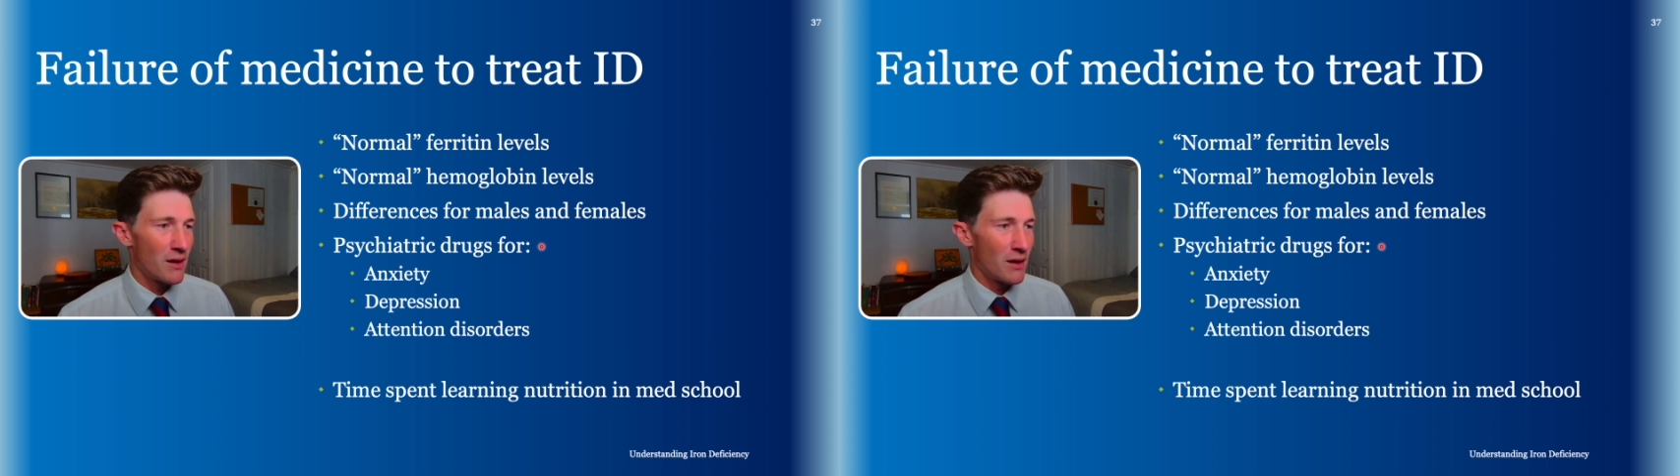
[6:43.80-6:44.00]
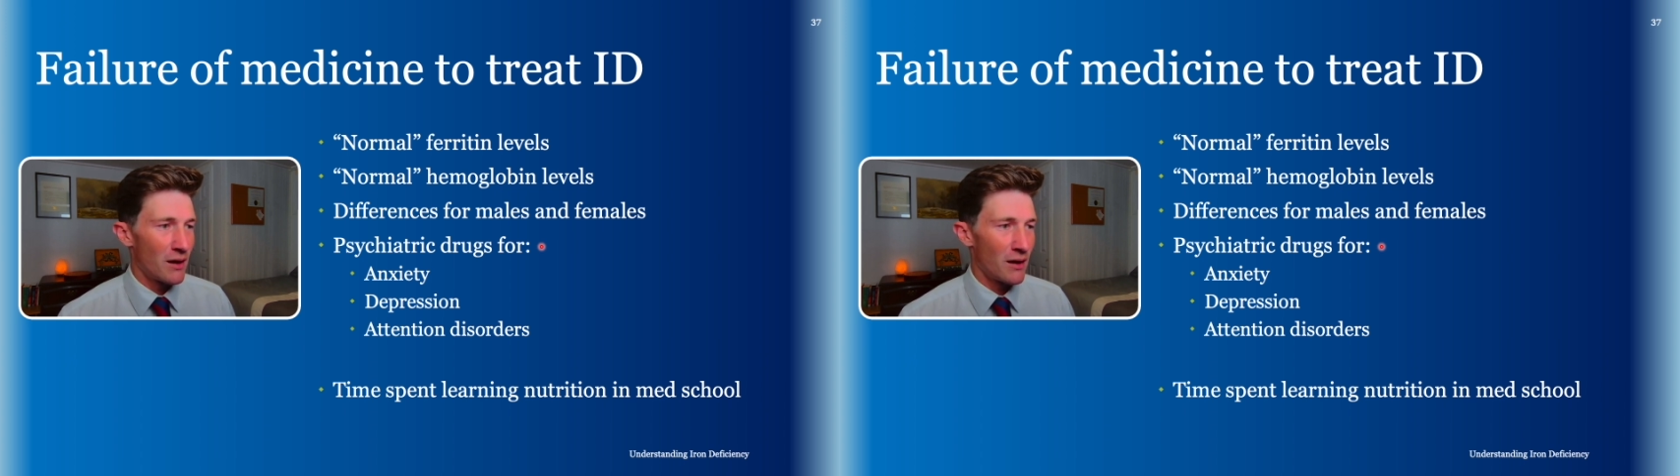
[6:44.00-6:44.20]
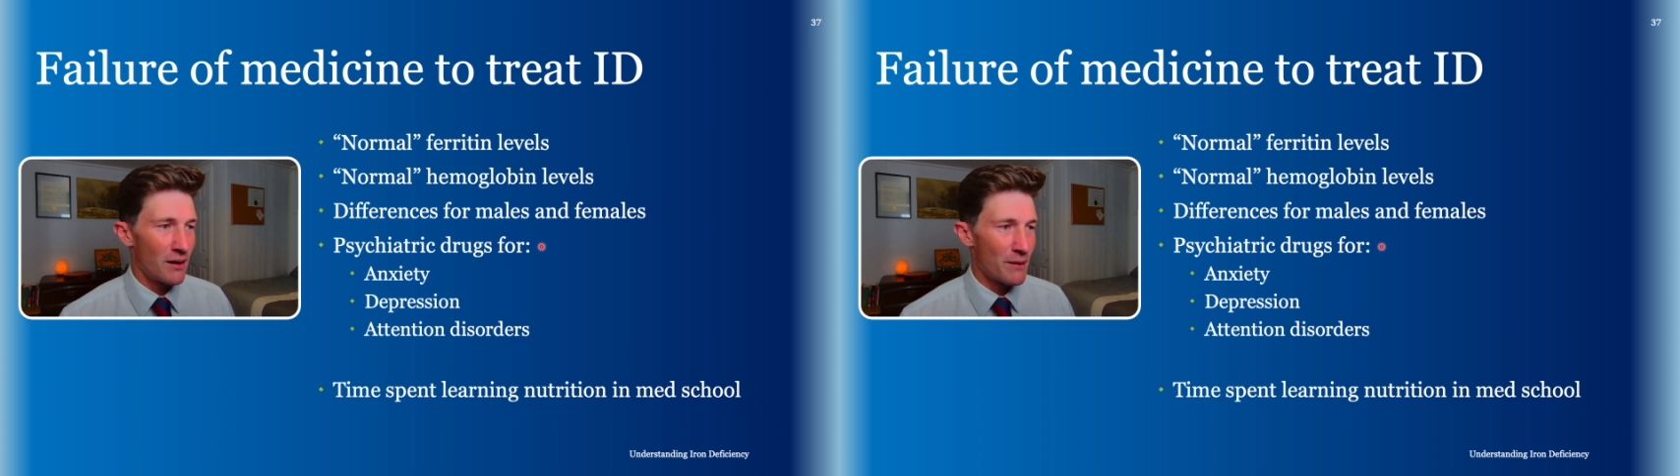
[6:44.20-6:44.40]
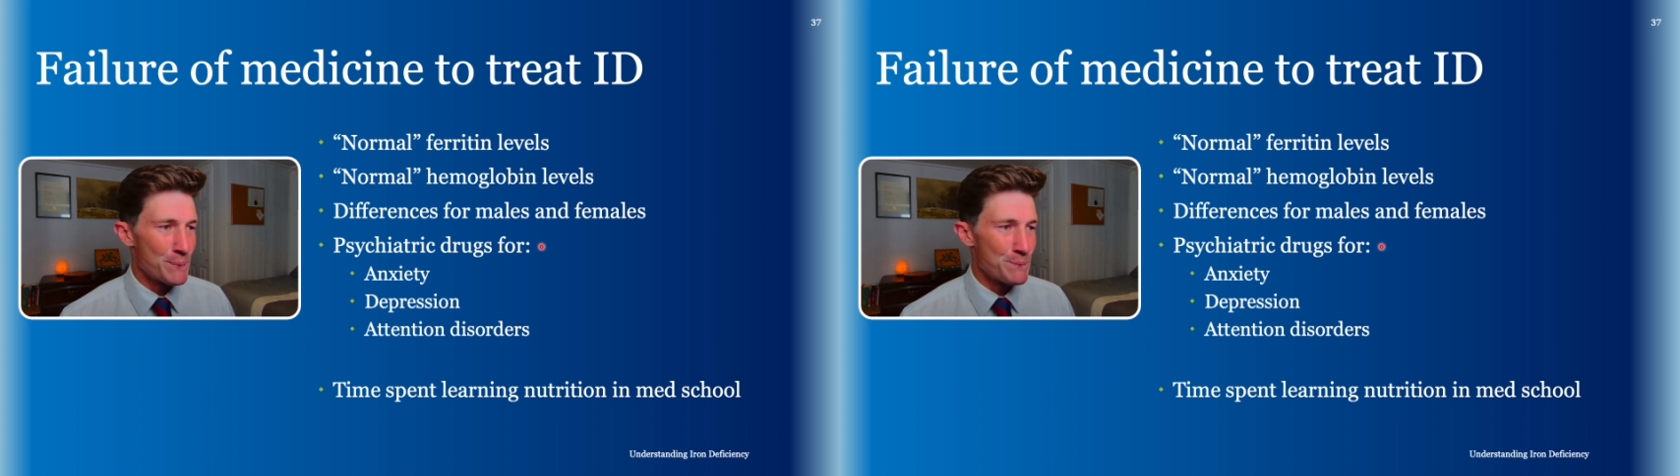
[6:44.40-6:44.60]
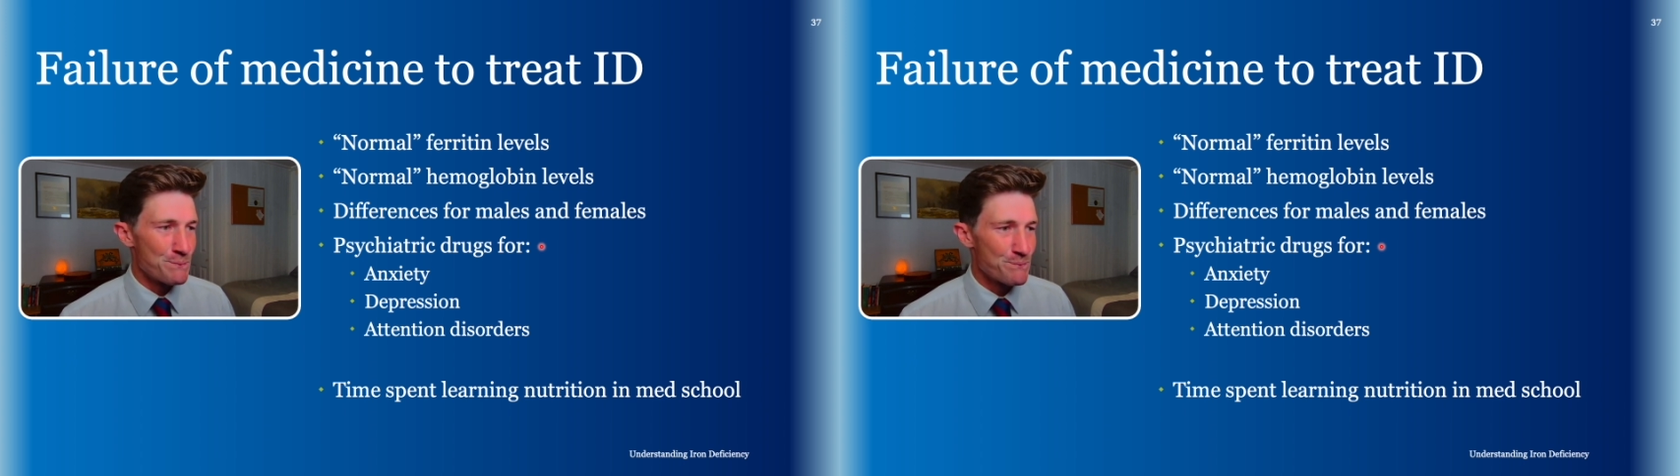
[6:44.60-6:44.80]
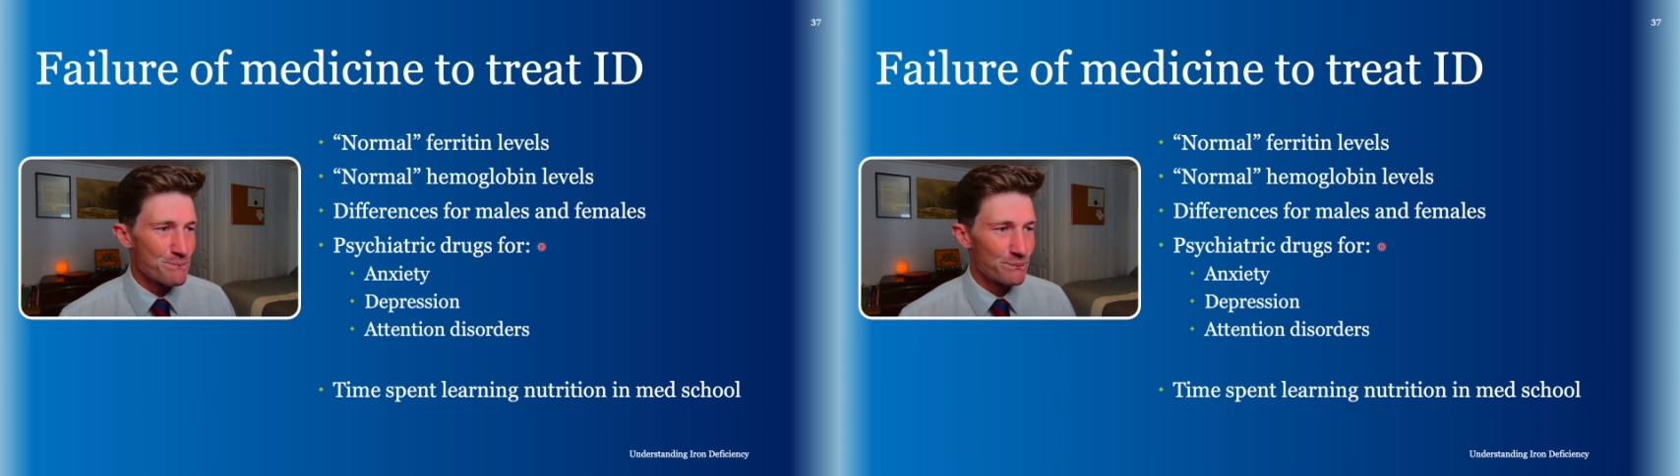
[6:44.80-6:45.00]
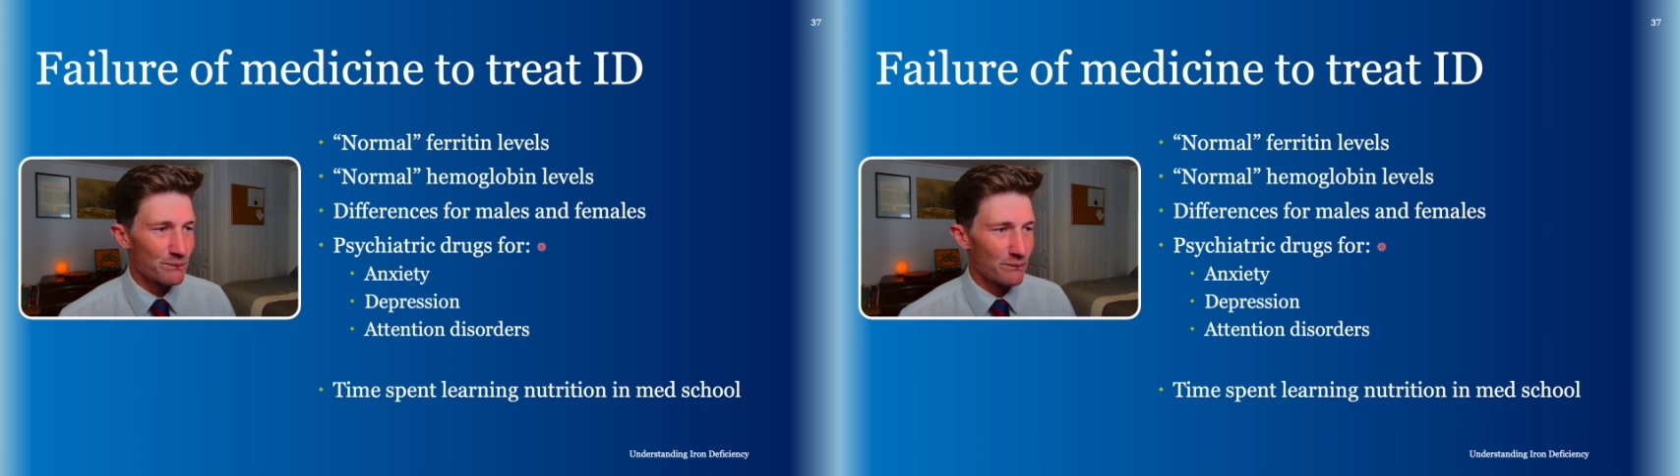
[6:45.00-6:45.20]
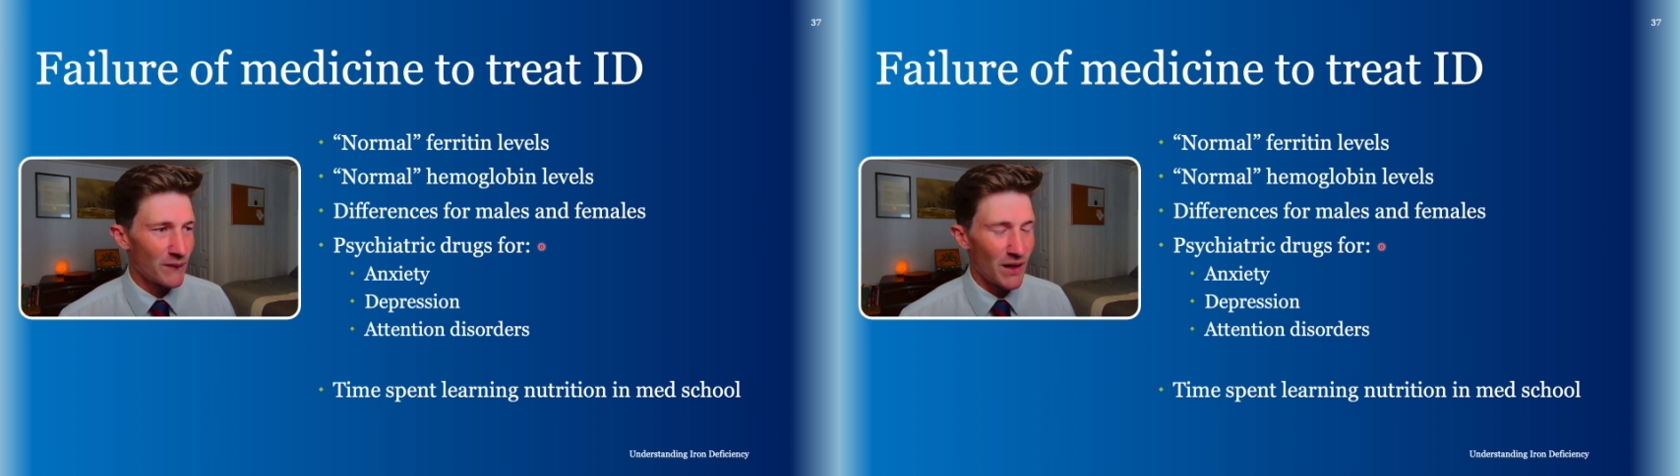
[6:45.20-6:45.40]
Um,
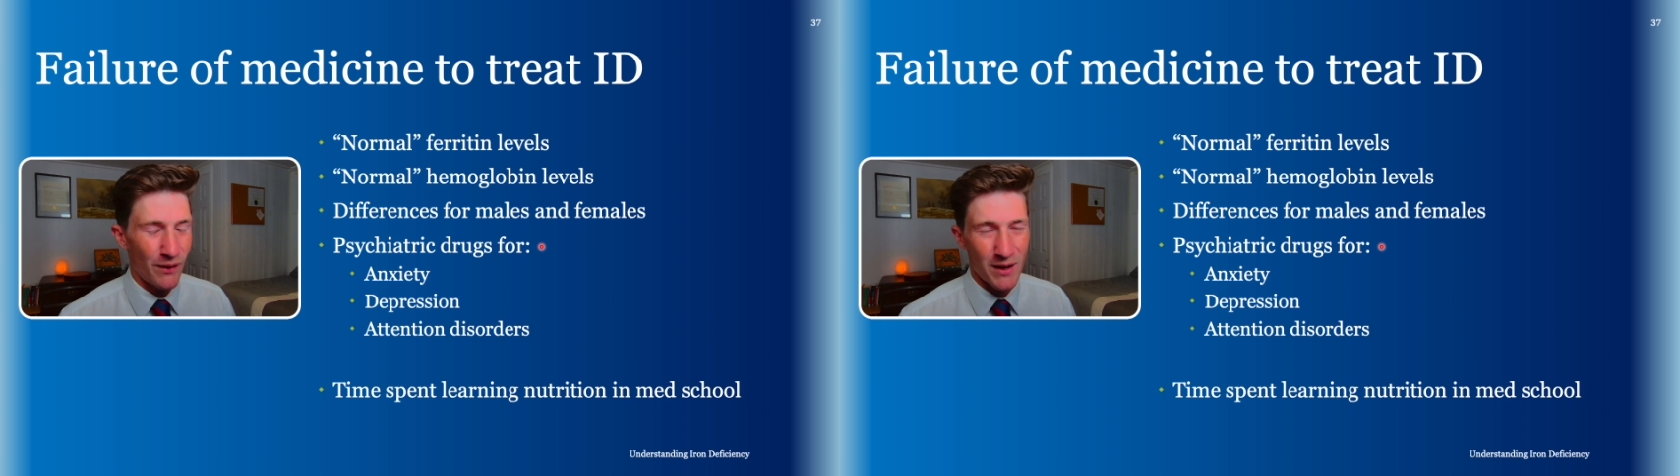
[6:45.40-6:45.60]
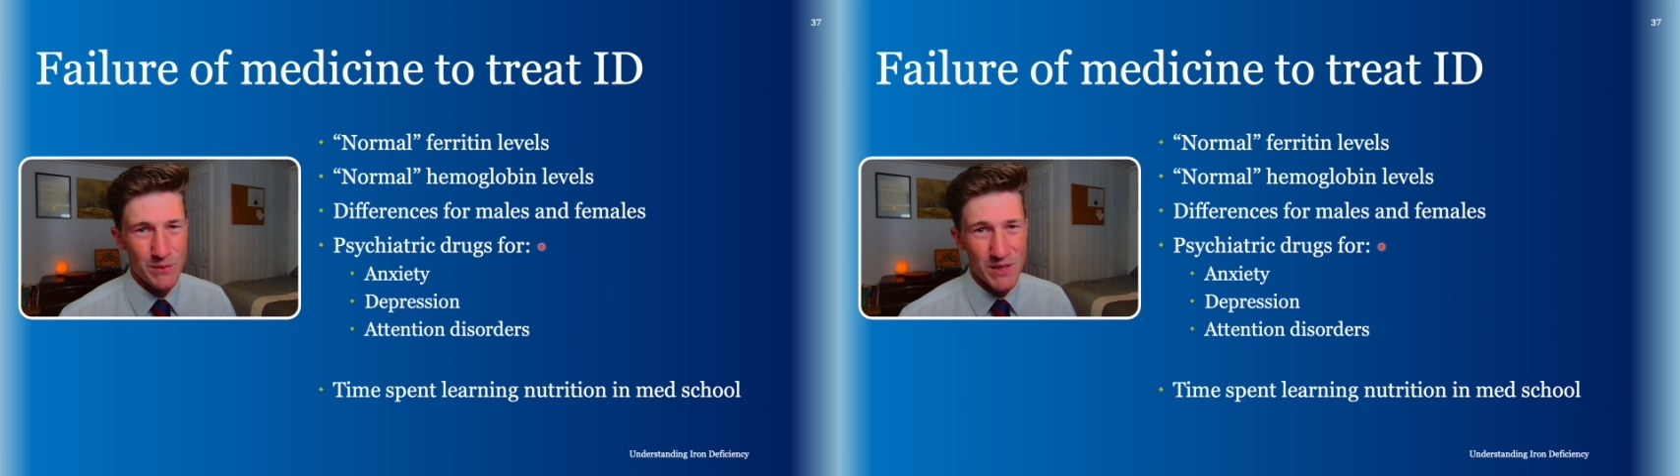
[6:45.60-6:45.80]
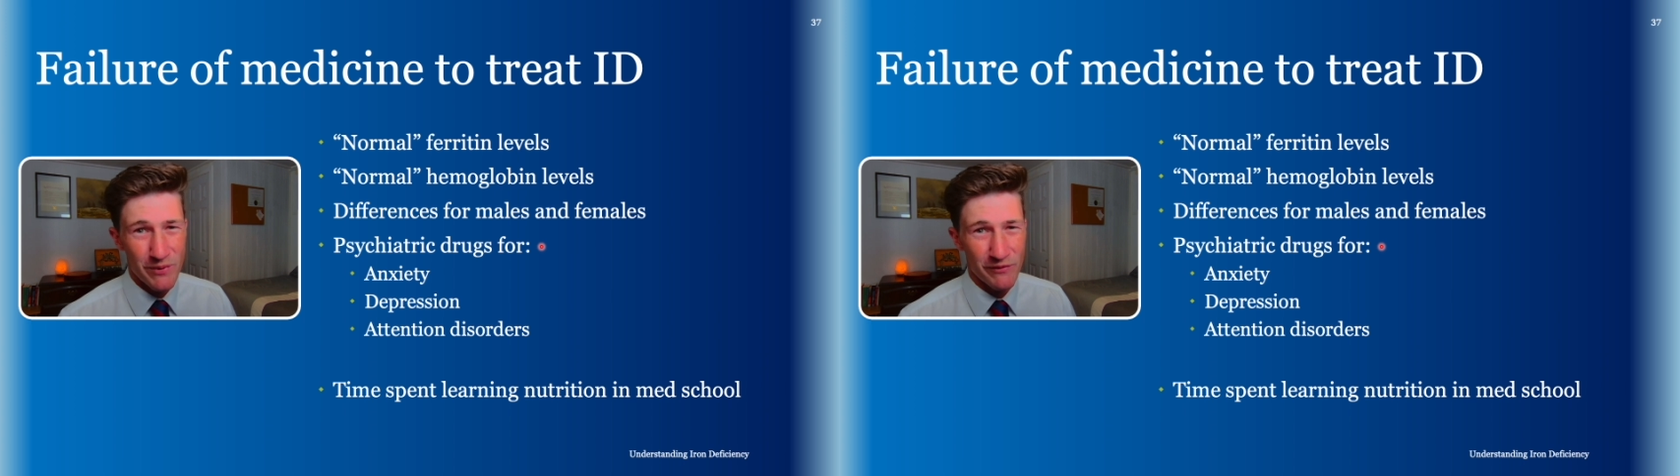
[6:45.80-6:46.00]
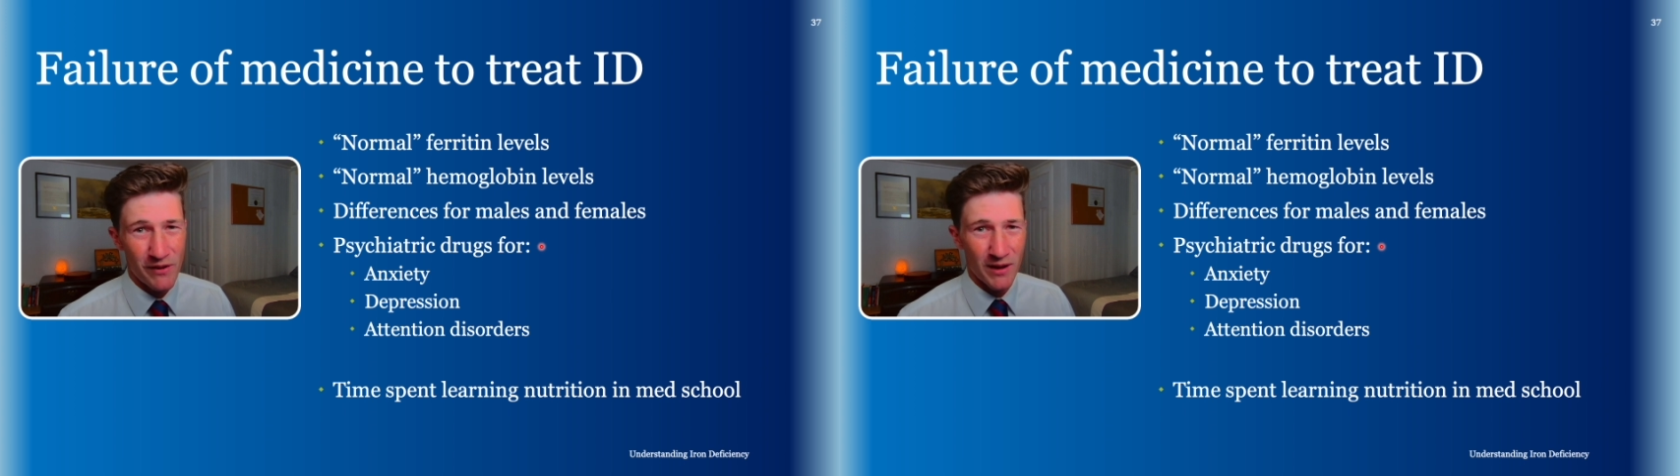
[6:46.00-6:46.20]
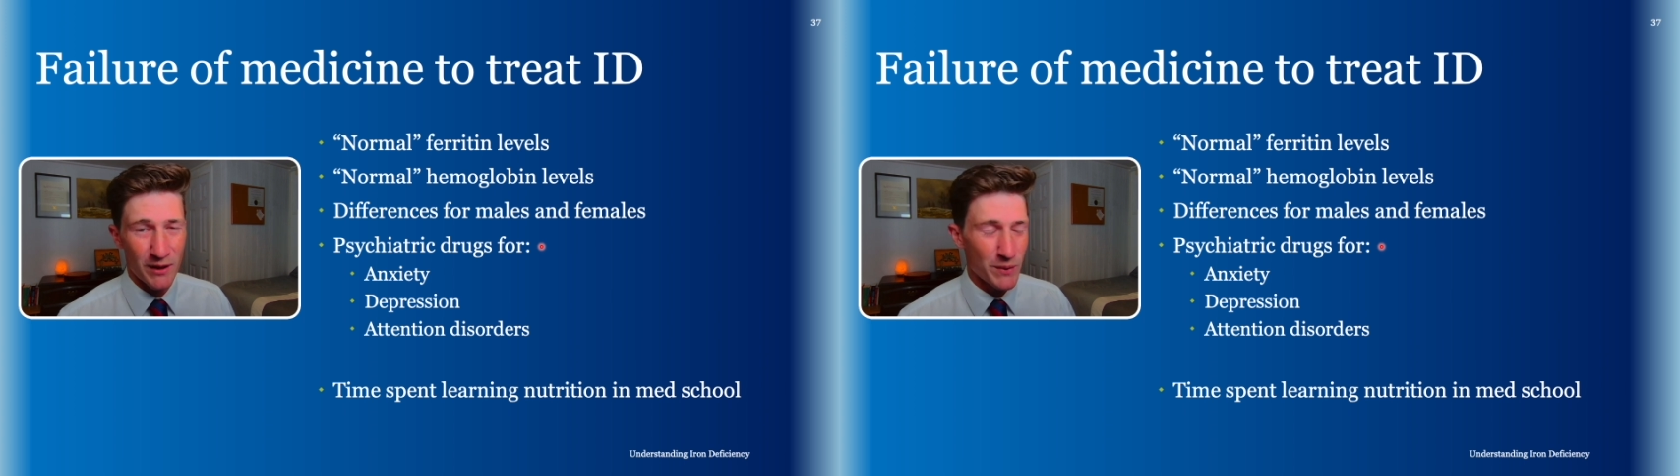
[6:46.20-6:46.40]
and I'm simplifying,